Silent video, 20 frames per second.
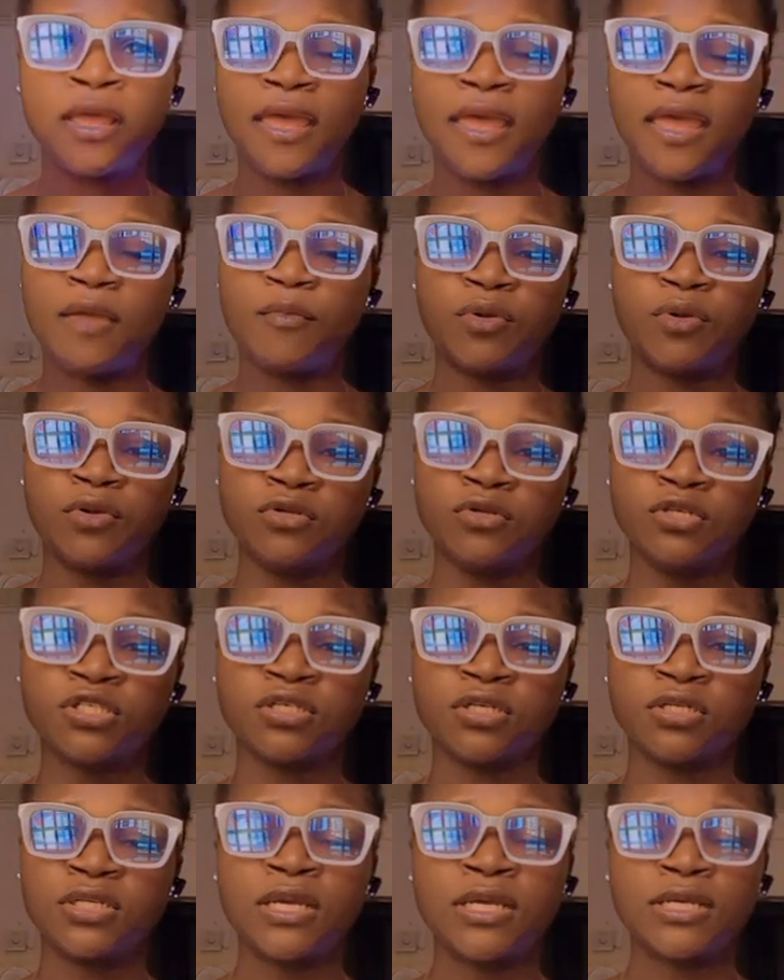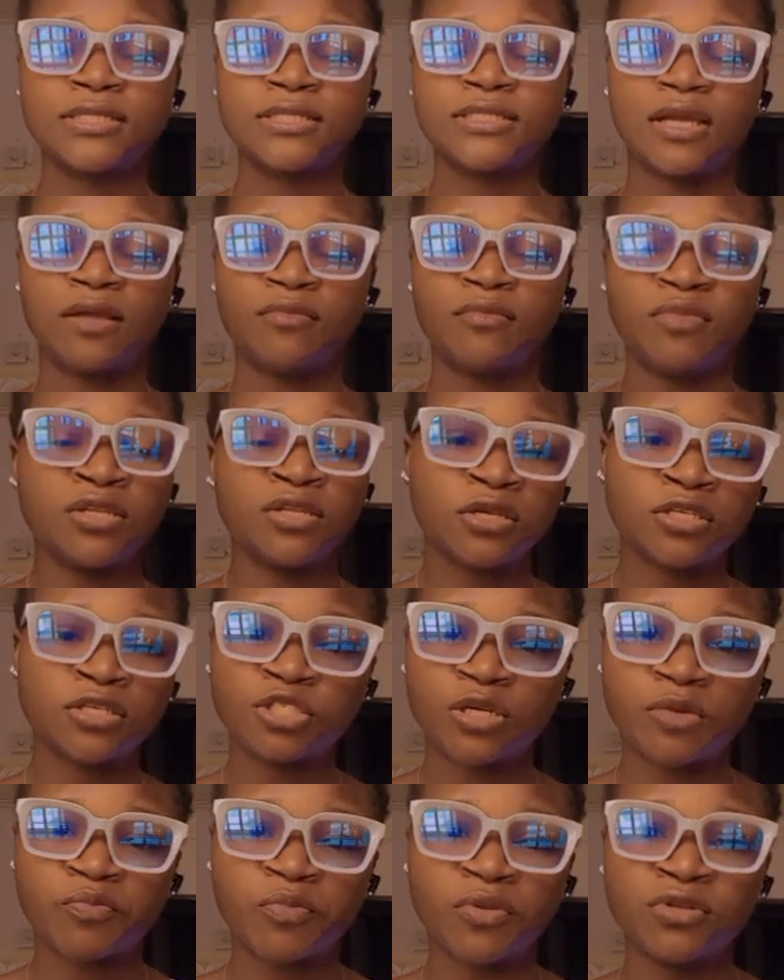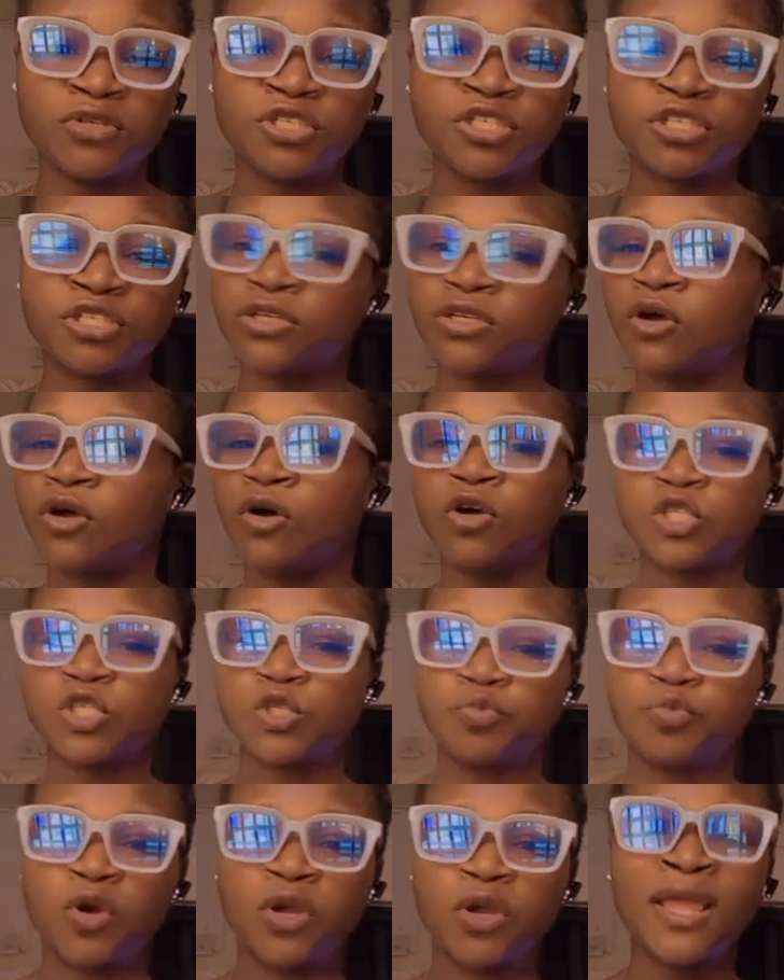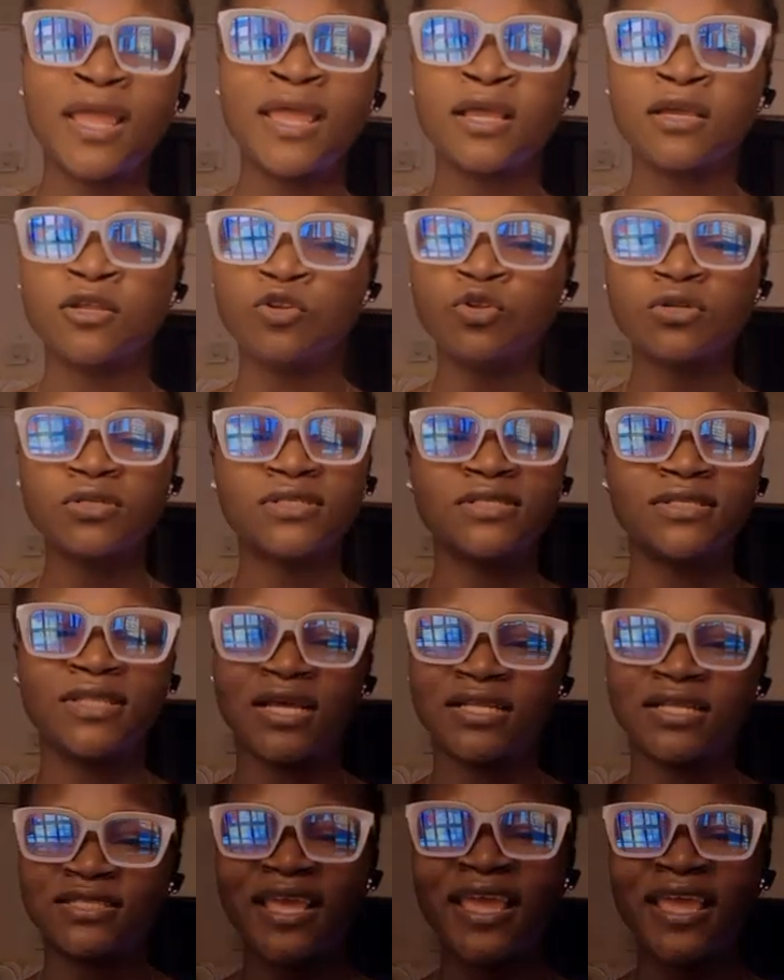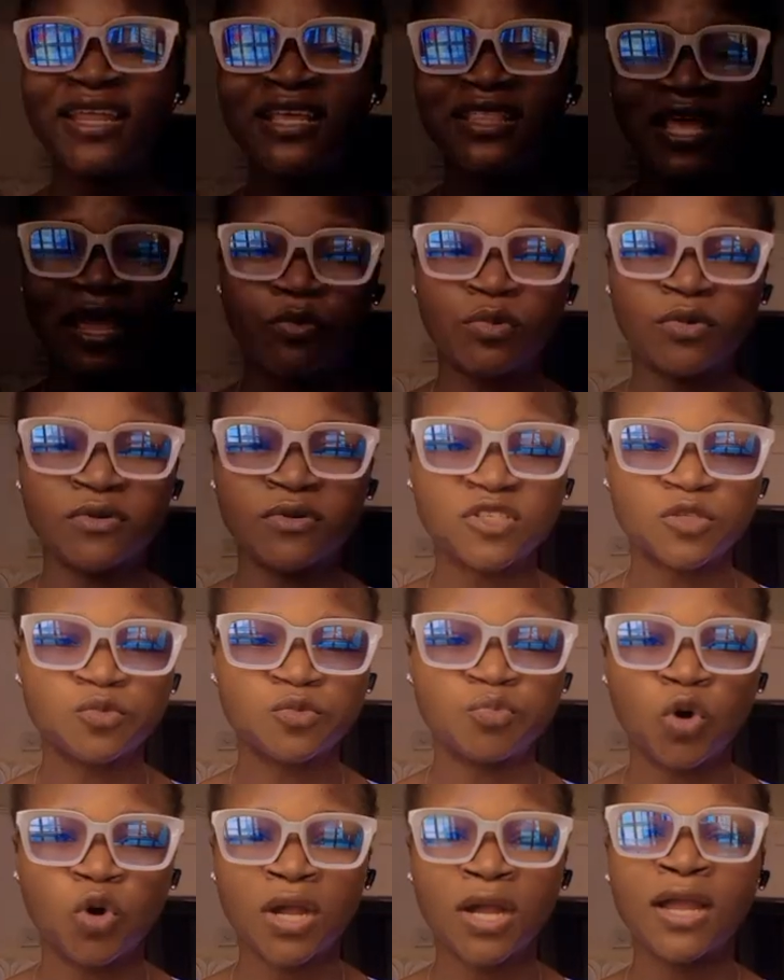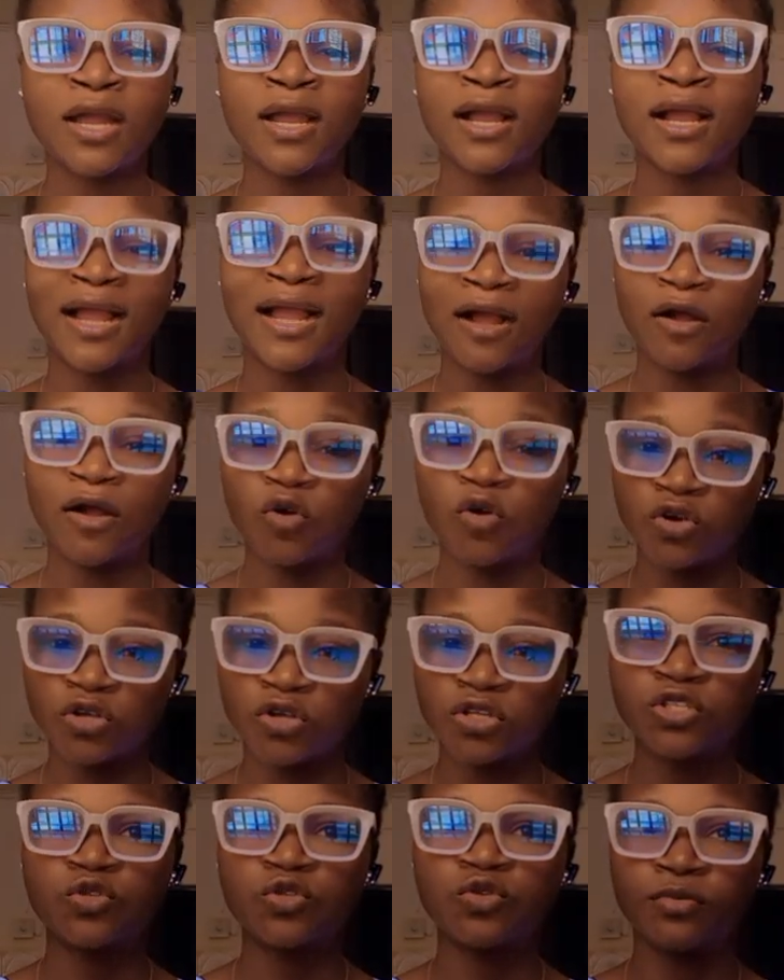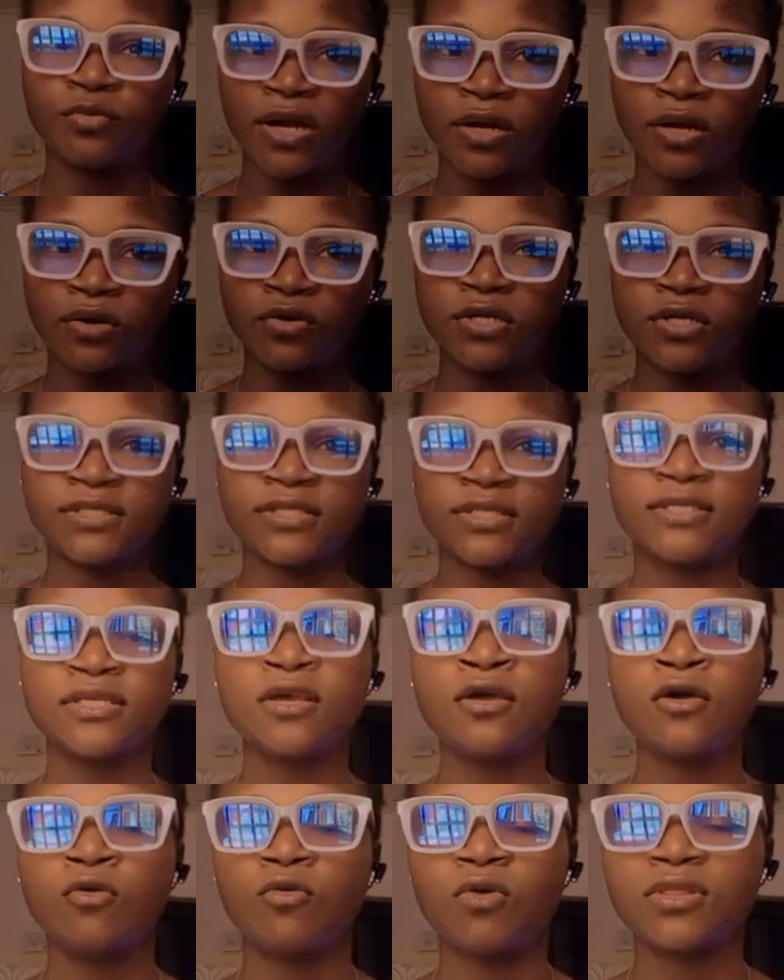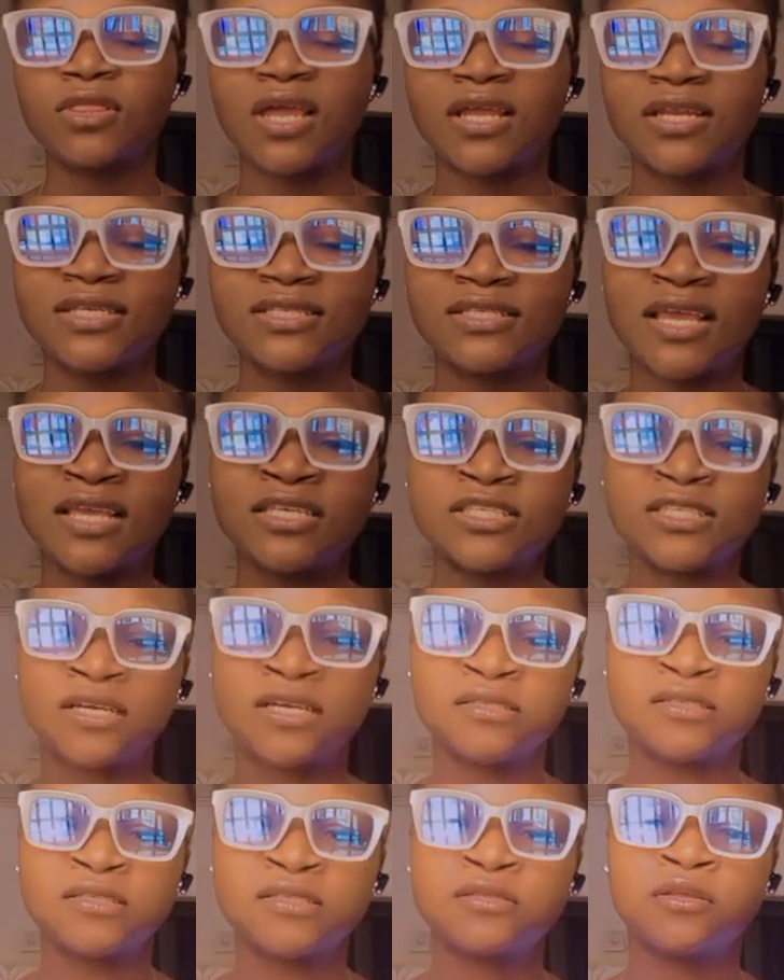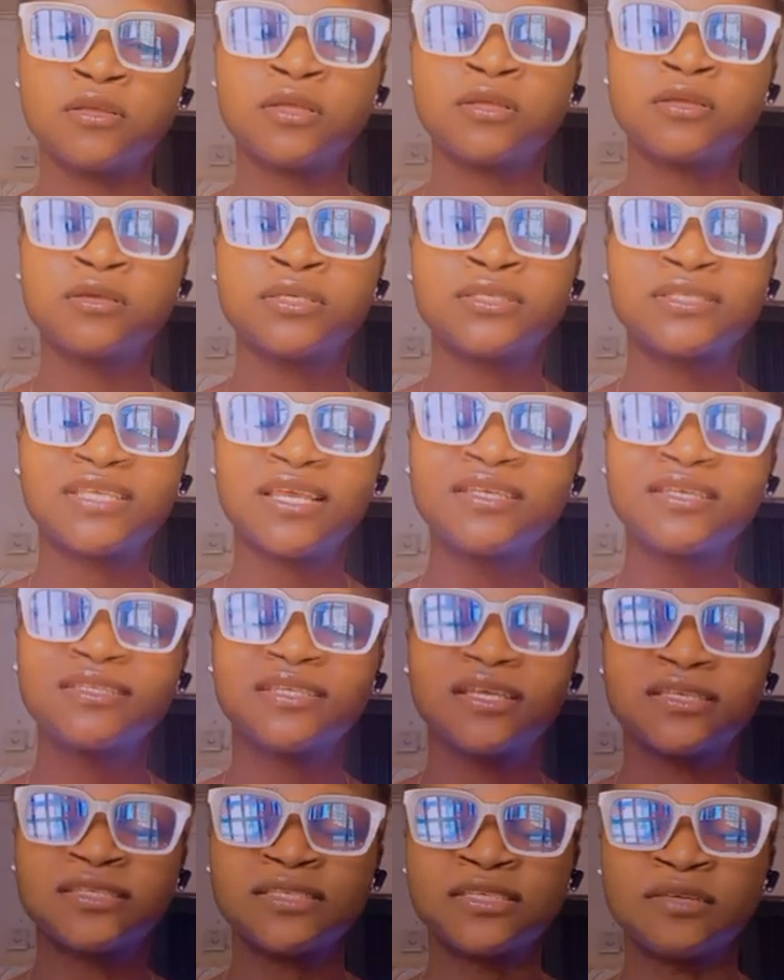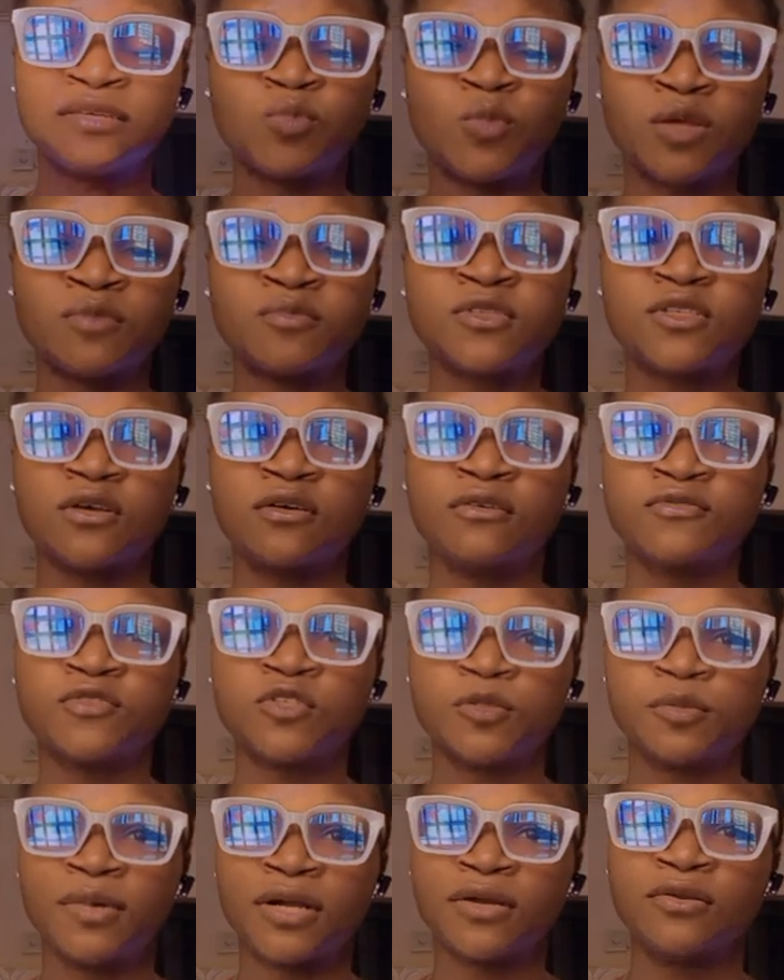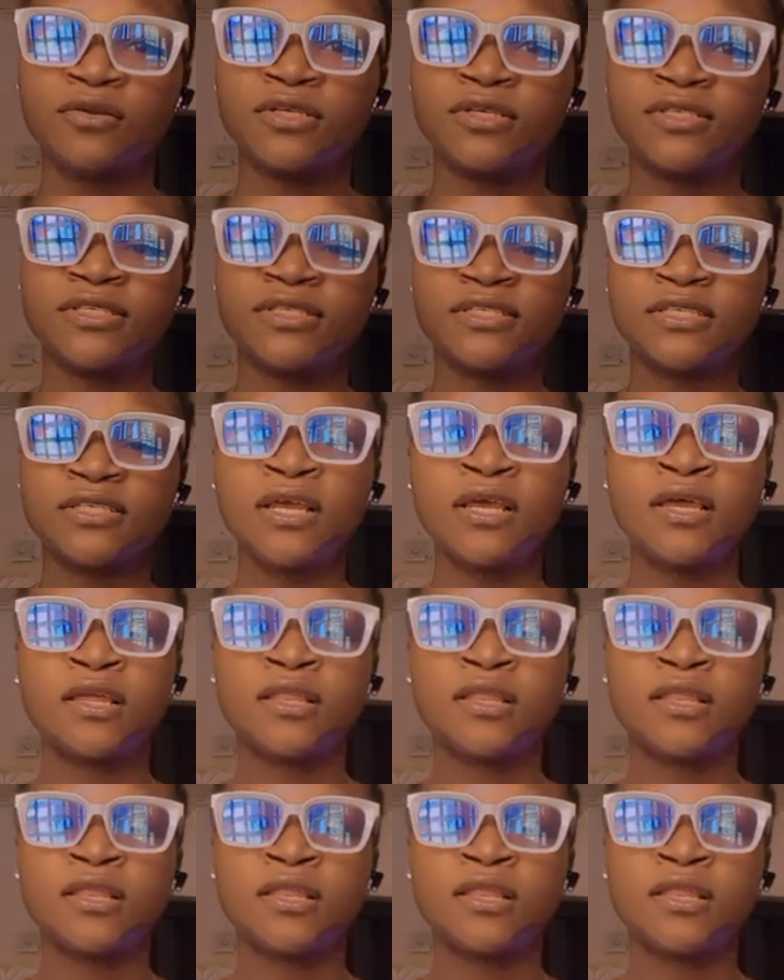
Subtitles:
Air pollution, it can be industrial pollution or smoke. Note that any type of smoke can cause tuberculosis. What are the signs and symptoms of tuberculosis?